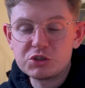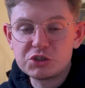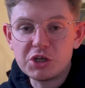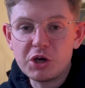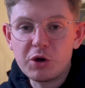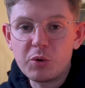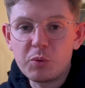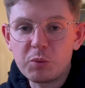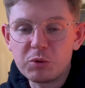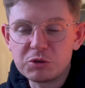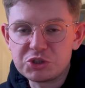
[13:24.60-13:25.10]

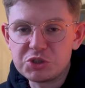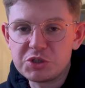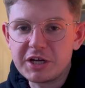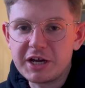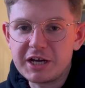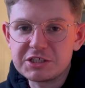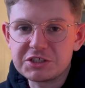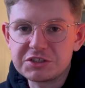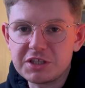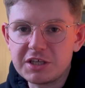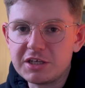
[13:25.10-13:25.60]
So what do you
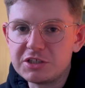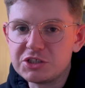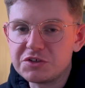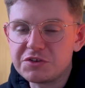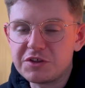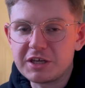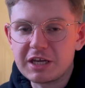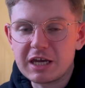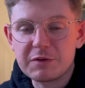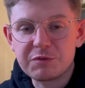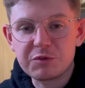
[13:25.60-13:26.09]
guys think? Do you
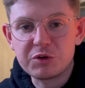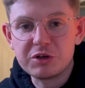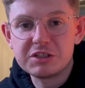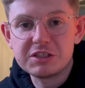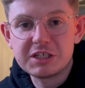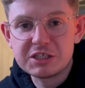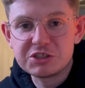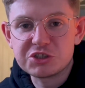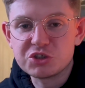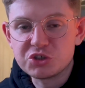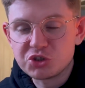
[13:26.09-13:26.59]
think I've done a
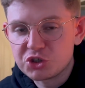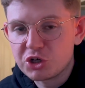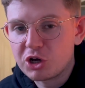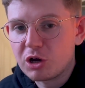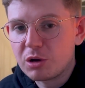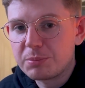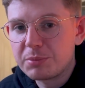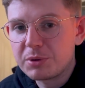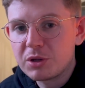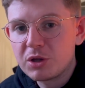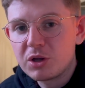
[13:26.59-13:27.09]
decent
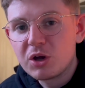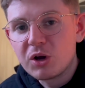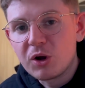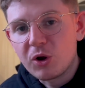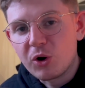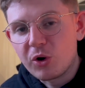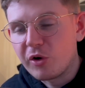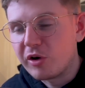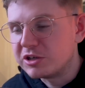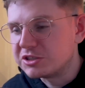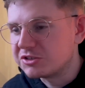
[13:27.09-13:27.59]
job,
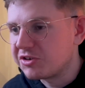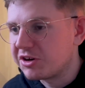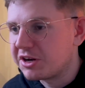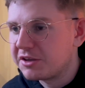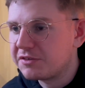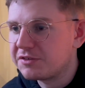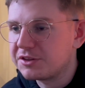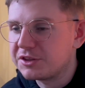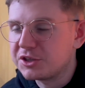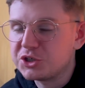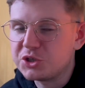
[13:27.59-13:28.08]
or is there
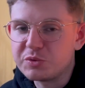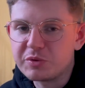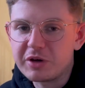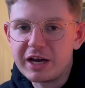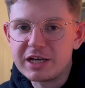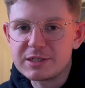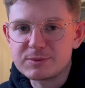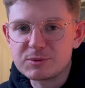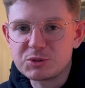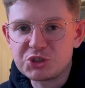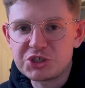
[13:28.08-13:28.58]
anything that you
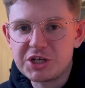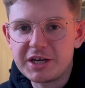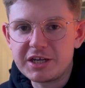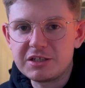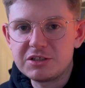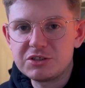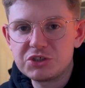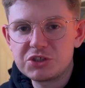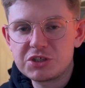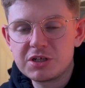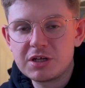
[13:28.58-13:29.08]
guys would
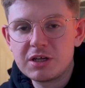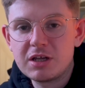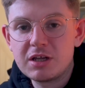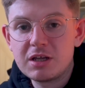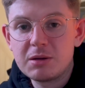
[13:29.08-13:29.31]
change?